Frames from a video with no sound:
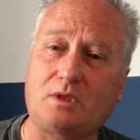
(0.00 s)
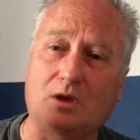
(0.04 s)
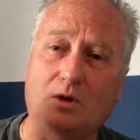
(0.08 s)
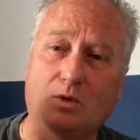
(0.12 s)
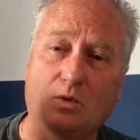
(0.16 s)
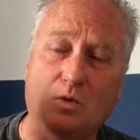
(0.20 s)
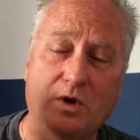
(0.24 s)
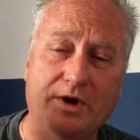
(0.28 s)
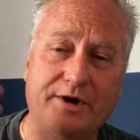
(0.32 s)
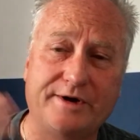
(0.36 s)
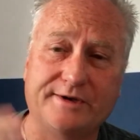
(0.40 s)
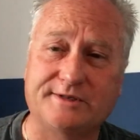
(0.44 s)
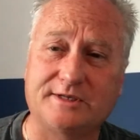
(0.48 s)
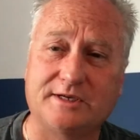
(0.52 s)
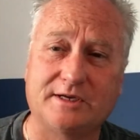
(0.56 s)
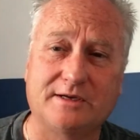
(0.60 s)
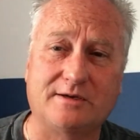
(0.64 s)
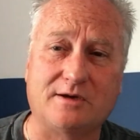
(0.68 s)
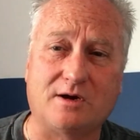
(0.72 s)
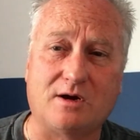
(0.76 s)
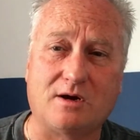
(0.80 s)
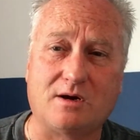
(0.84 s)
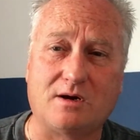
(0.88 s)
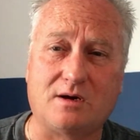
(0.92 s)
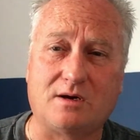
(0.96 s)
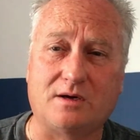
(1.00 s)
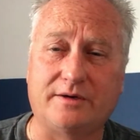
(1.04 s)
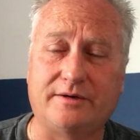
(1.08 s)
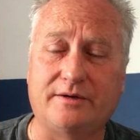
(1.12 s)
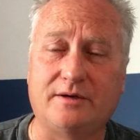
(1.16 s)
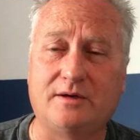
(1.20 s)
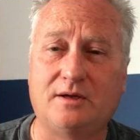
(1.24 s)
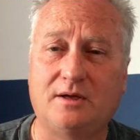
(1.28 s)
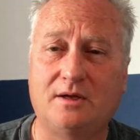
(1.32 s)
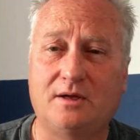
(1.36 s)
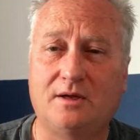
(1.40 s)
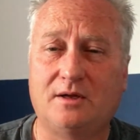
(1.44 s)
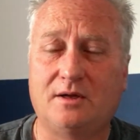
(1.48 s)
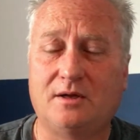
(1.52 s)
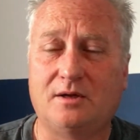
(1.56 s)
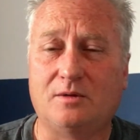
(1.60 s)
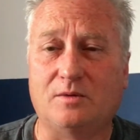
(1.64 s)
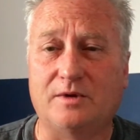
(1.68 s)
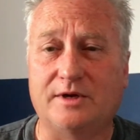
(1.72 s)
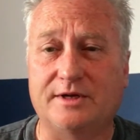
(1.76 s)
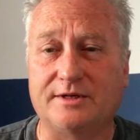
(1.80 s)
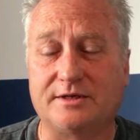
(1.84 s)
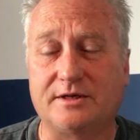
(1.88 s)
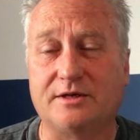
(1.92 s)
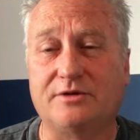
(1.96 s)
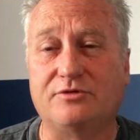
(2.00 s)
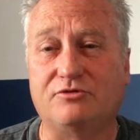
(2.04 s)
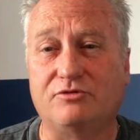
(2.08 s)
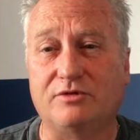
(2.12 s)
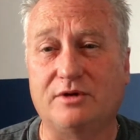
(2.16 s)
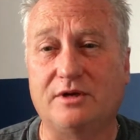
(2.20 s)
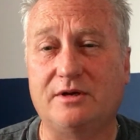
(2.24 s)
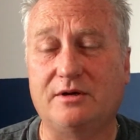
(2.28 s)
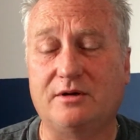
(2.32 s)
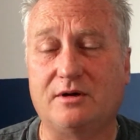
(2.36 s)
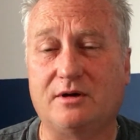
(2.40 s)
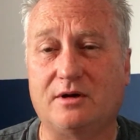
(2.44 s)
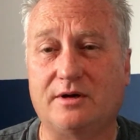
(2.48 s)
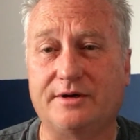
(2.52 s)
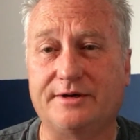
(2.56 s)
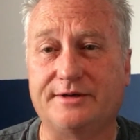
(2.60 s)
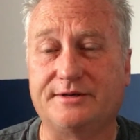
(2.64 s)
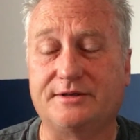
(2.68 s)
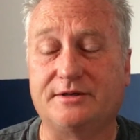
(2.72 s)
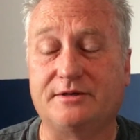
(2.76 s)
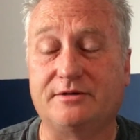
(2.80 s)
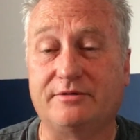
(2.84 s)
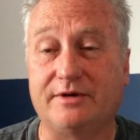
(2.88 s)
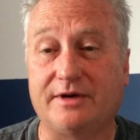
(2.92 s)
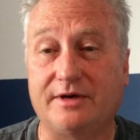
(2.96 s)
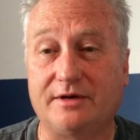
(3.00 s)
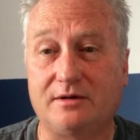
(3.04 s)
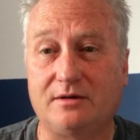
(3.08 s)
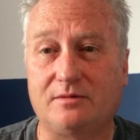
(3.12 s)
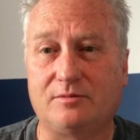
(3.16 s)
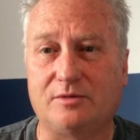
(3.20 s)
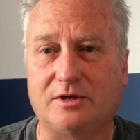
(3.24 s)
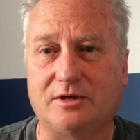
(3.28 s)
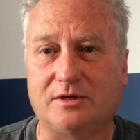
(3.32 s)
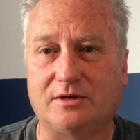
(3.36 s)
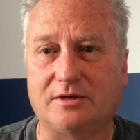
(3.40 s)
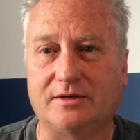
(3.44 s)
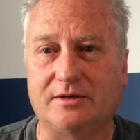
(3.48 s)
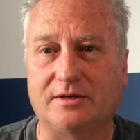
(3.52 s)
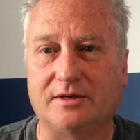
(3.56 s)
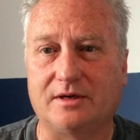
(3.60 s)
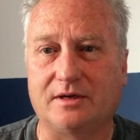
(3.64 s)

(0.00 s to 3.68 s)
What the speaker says: Where it's hit really hard, is in the rental market.